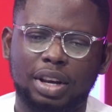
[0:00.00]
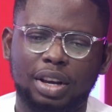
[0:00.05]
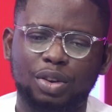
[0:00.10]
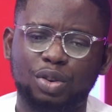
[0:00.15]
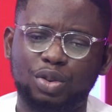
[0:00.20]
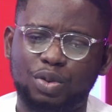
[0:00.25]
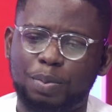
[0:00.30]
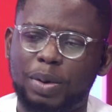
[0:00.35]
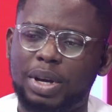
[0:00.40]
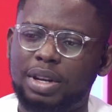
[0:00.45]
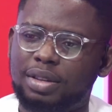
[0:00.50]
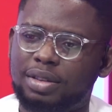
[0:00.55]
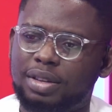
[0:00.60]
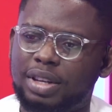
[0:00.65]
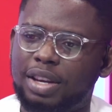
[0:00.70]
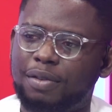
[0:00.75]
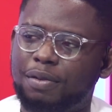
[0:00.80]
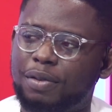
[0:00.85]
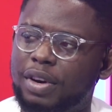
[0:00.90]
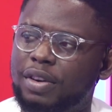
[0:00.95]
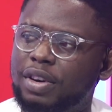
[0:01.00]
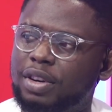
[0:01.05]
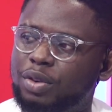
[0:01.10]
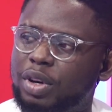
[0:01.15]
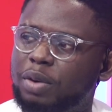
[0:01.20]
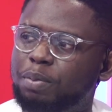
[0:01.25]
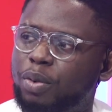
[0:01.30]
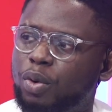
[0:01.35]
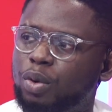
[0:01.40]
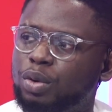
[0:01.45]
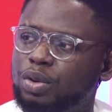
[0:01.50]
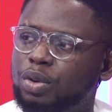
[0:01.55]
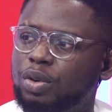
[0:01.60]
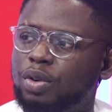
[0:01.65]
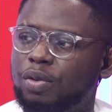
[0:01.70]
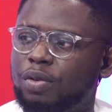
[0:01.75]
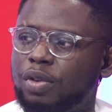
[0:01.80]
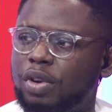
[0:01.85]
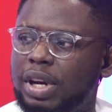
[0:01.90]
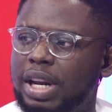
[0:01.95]
You spend a very great portion
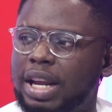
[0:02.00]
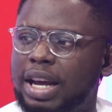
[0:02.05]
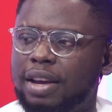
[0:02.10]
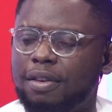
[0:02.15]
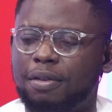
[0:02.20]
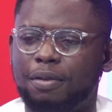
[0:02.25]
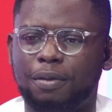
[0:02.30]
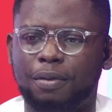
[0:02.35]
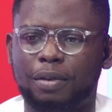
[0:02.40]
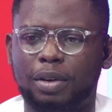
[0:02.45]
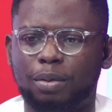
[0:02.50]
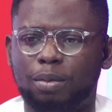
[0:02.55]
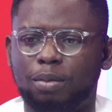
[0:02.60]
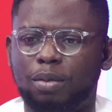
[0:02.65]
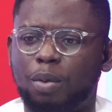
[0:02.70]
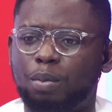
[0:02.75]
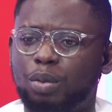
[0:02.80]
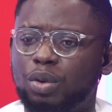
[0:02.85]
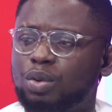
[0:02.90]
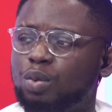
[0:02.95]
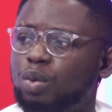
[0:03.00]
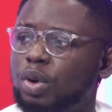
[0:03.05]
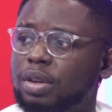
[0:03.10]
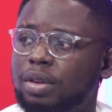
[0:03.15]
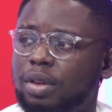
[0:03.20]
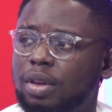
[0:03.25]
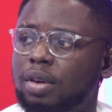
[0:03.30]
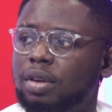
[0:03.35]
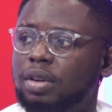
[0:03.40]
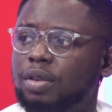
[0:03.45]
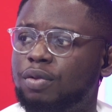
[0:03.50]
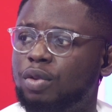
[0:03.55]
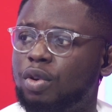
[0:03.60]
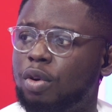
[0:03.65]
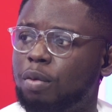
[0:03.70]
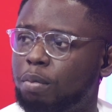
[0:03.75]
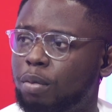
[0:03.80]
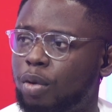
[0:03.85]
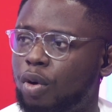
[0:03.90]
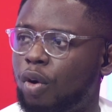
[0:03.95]
of your life, almost 1/3, if not
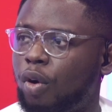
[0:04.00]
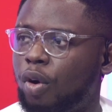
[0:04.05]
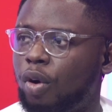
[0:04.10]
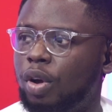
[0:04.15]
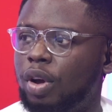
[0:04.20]
more,